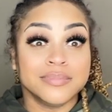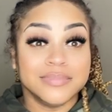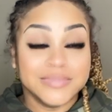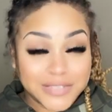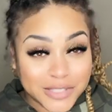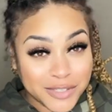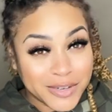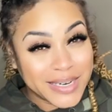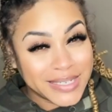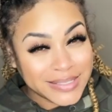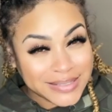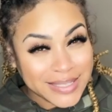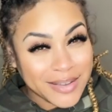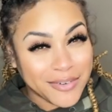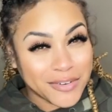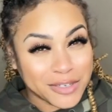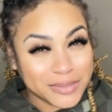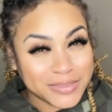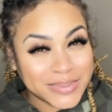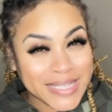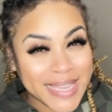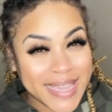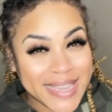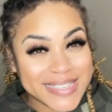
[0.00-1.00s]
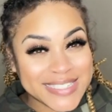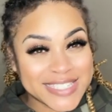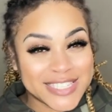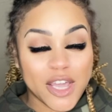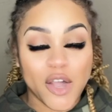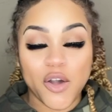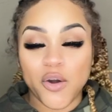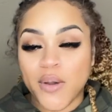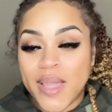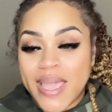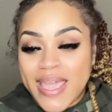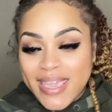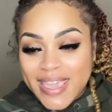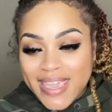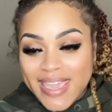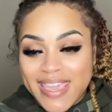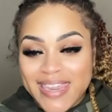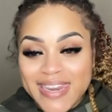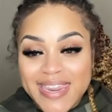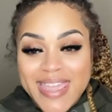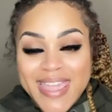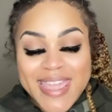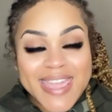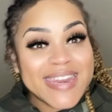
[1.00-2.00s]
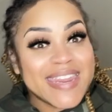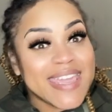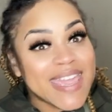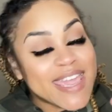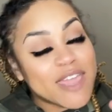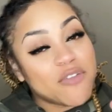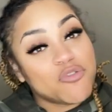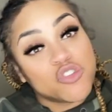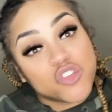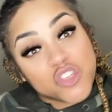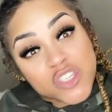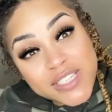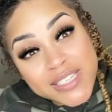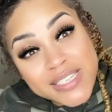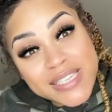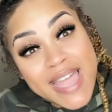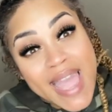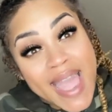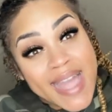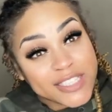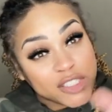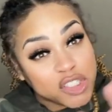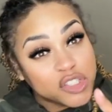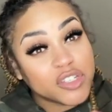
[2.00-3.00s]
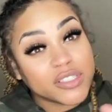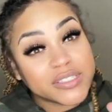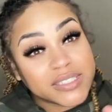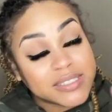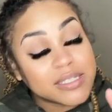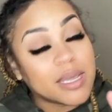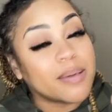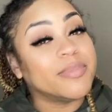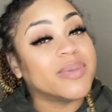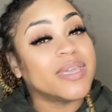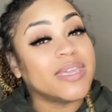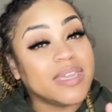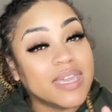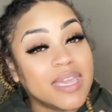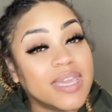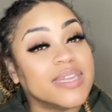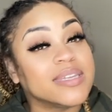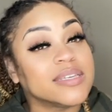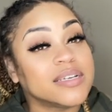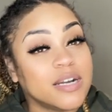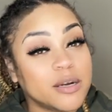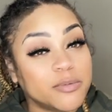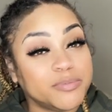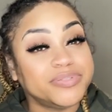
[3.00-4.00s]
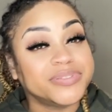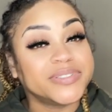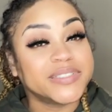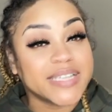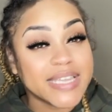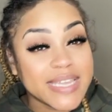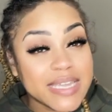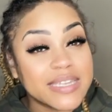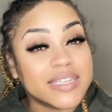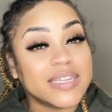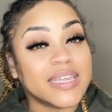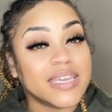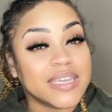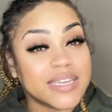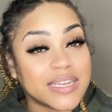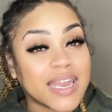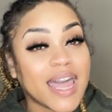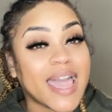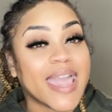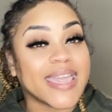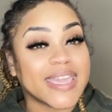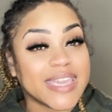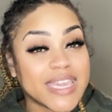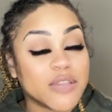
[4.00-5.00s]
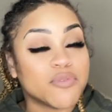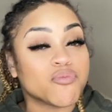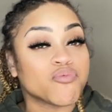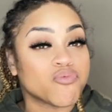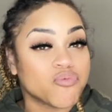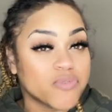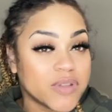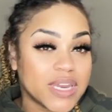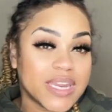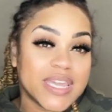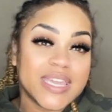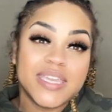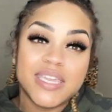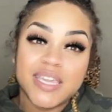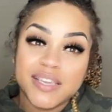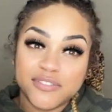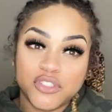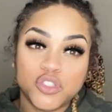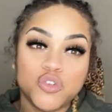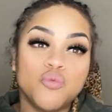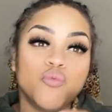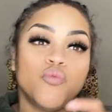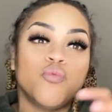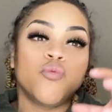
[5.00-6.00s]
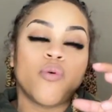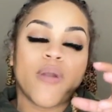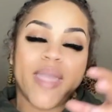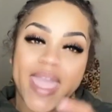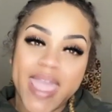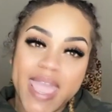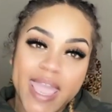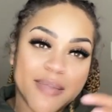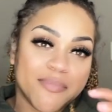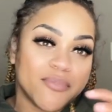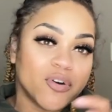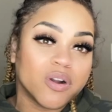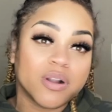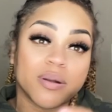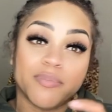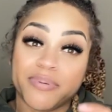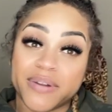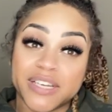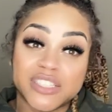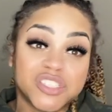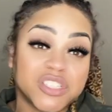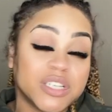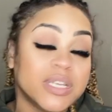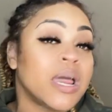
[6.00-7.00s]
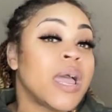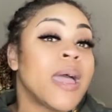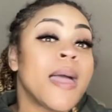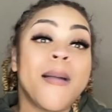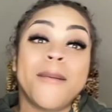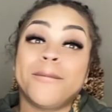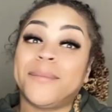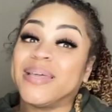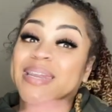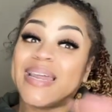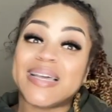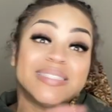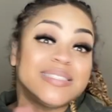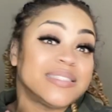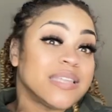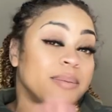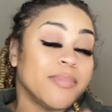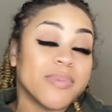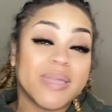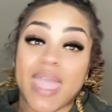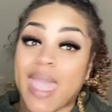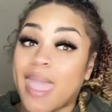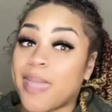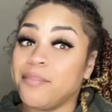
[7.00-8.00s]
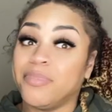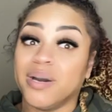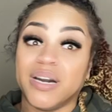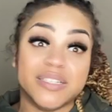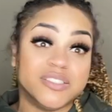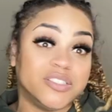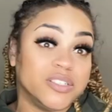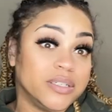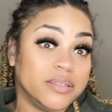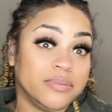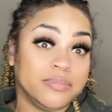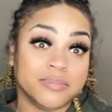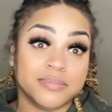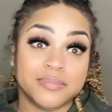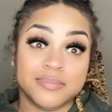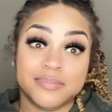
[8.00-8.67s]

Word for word: You understand what I'm saying? So it it it snatches your stomach in completely. Like it really gives you way more compression, but that stomach ain't budging.